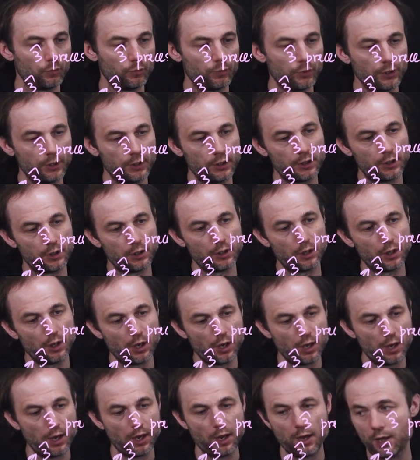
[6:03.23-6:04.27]
be
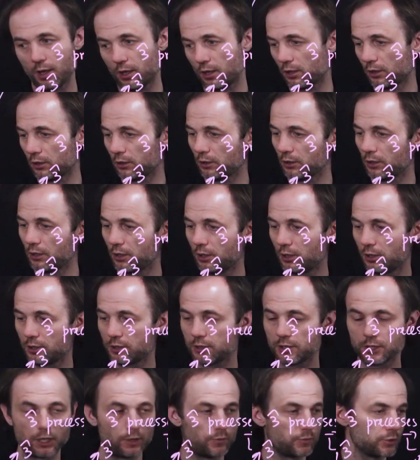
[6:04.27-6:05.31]
L
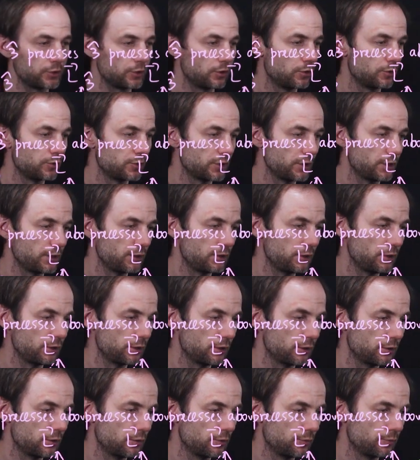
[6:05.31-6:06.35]
times cosine
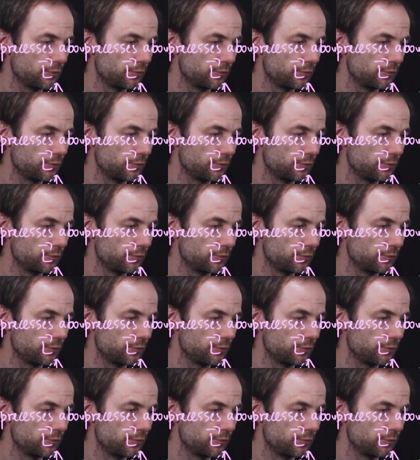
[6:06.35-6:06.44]
theta.